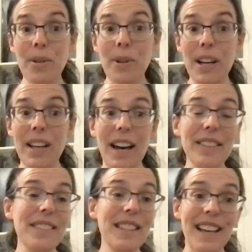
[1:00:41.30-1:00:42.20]

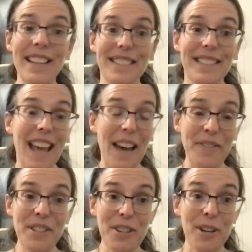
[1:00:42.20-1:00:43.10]
I have
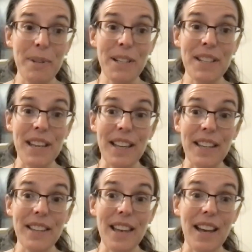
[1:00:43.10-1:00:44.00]
to start by
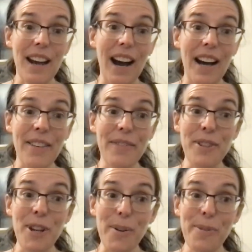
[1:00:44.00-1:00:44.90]
saying that I've
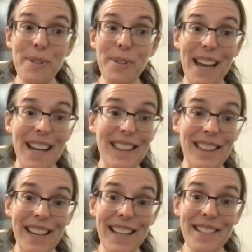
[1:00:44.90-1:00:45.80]
known and
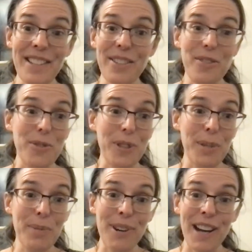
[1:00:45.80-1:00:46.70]
liked Julie
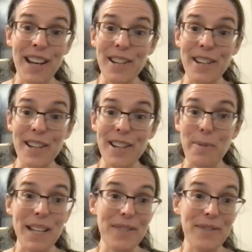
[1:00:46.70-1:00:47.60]
Pride and
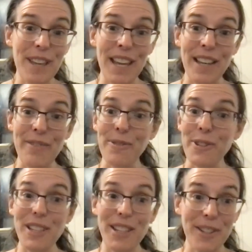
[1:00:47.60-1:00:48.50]
Awais Vade for
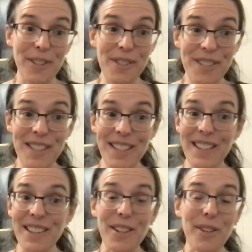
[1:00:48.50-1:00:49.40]
years.
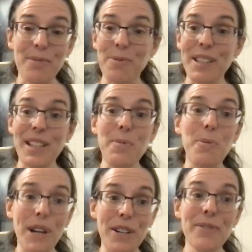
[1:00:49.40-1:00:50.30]
They're really
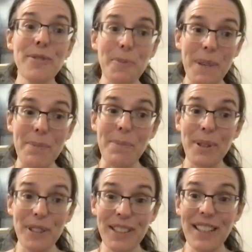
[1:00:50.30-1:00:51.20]
wonderful
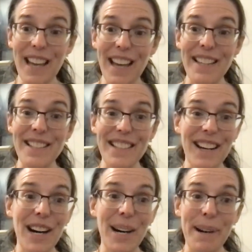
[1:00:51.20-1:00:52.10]
people, and
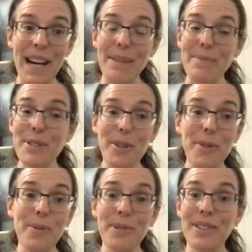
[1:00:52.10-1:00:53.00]
I am
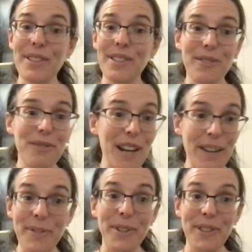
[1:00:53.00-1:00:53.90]
so
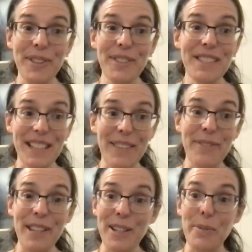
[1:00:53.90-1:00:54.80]
grateful to live
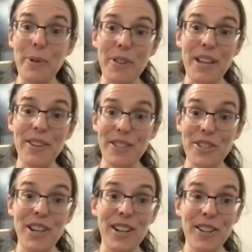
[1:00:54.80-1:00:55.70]
here where they're in
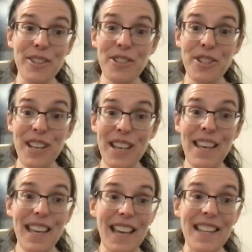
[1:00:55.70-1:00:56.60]
charge,
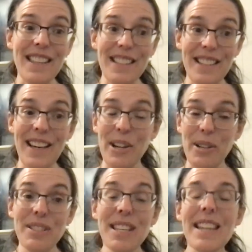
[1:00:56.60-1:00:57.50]
and
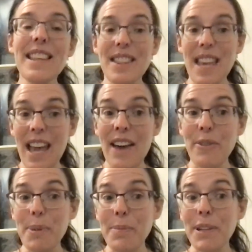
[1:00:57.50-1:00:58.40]
that they have
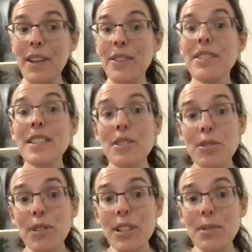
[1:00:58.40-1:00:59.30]
a public health
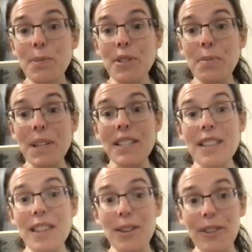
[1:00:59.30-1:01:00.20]
district, which means
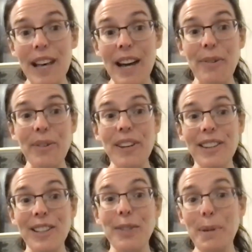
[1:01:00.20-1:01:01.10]
that they're allowed a
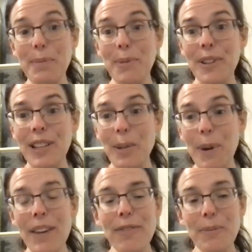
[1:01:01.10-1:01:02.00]
little bit more leeway from the